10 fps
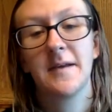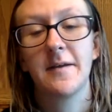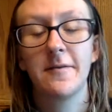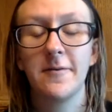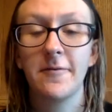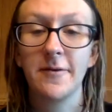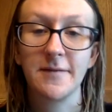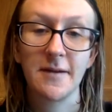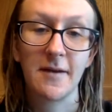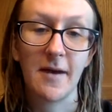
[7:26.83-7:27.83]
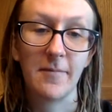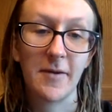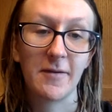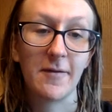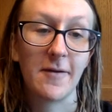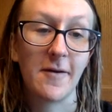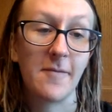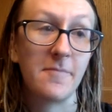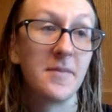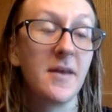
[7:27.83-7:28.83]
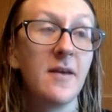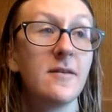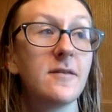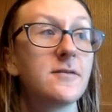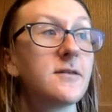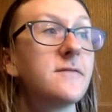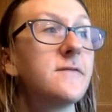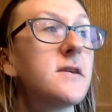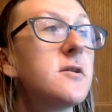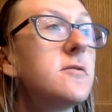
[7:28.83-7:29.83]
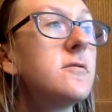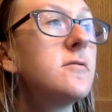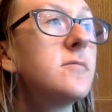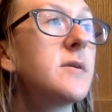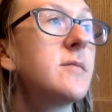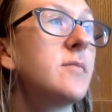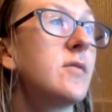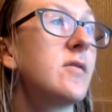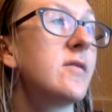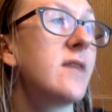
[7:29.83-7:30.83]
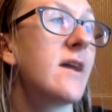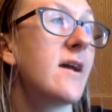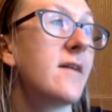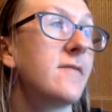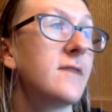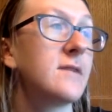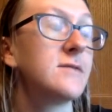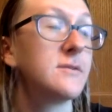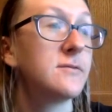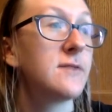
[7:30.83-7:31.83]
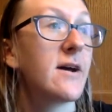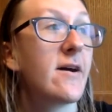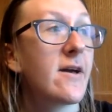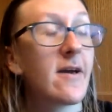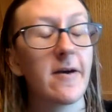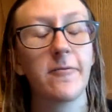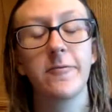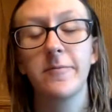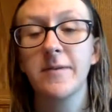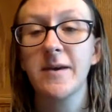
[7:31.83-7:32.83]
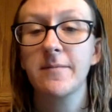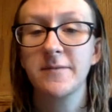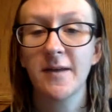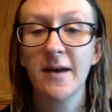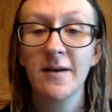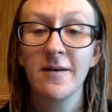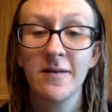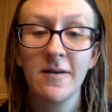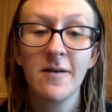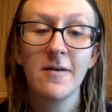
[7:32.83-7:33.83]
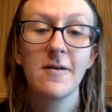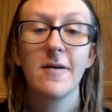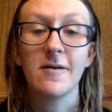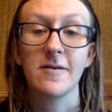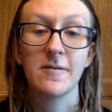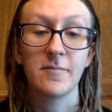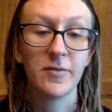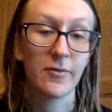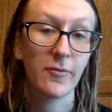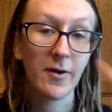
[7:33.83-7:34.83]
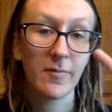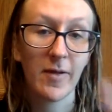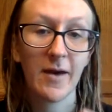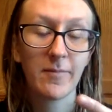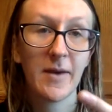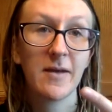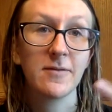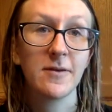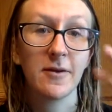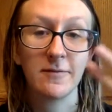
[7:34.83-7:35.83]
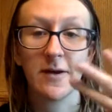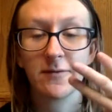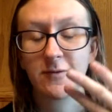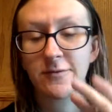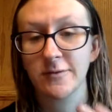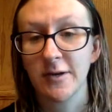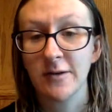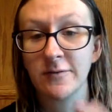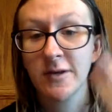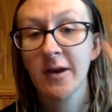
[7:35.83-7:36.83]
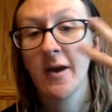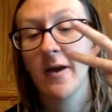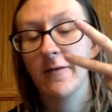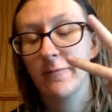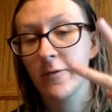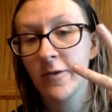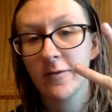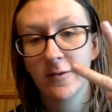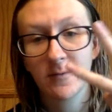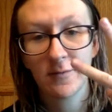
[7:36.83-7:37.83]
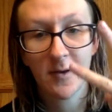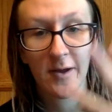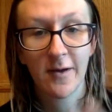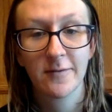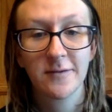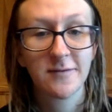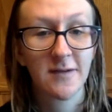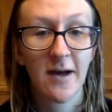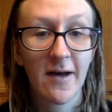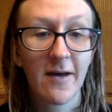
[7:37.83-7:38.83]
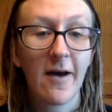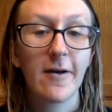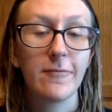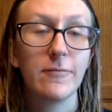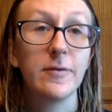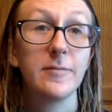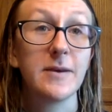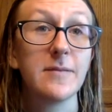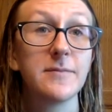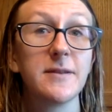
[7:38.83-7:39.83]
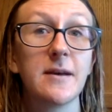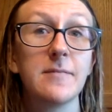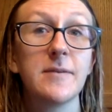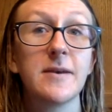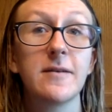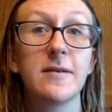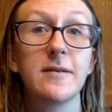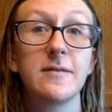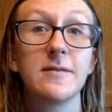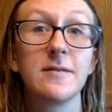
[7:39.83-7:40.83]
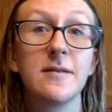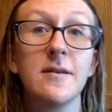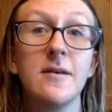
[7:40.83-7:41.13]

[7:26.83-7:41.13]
I don't know what's going to happen. There's a few people that if they do die, I will be upset. Thor, Black Panther, and Doctor Strange. If one of those three characters die, I will be upset because